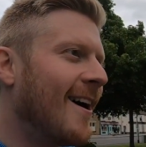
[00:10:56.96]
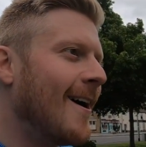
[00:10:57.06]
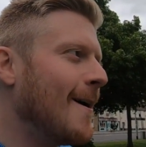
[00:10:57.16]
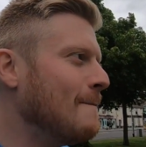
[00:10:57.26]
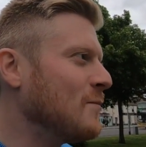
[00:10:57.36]

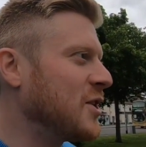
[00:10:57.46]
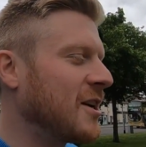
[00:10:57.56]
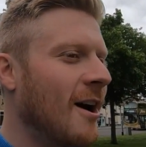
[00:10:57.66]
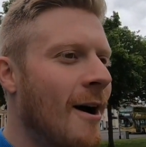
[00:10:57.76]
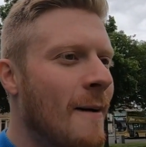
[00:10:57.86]

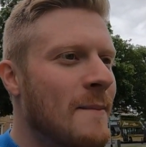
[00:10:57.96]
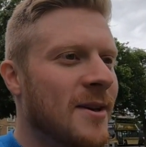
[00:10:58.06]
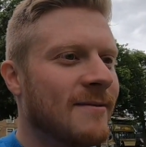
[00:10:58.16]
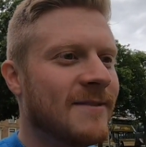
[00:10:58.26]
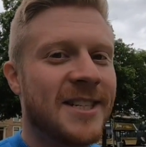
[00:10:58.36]
to
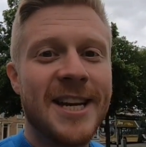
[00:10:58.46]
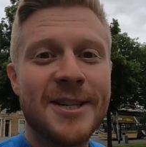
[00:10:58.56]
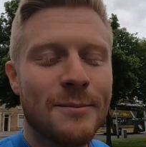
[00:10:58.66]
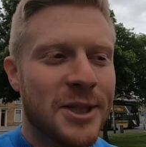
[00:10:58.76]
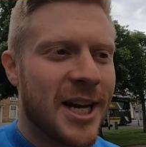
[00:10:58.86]
come and
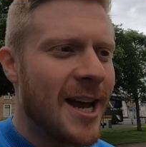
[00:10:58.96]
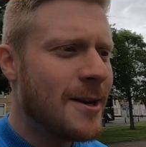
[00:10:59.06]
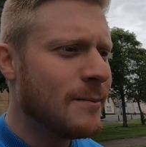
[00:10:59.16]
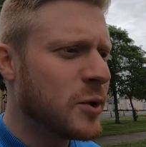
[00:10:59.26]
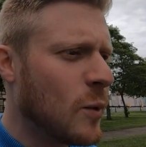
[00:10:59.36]
see some
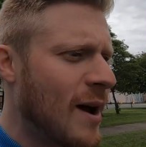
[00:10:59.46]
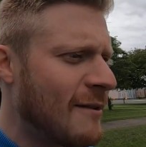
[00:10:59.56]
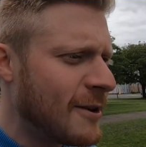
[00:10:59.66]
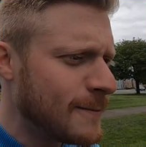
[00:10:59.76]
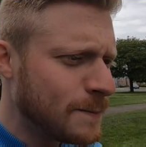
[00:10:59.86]
stadiums or
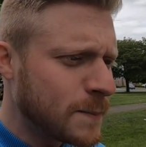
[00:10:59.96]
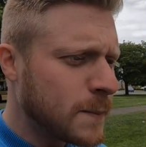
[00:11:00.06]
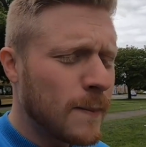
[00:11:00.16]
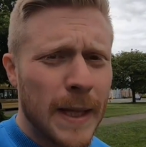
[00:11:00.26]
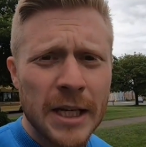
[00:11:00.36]
whatever,
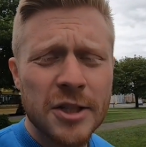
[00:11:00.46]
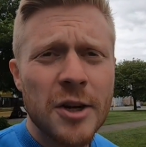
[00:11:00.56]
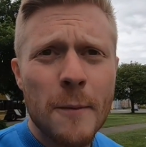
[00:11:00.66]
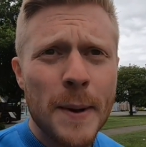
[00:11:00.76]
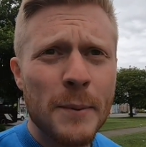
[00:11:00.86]

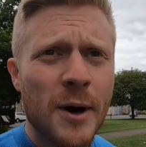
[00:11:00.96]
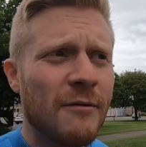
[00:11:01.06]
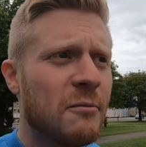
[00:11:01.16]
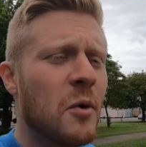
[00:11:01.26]
so I know people come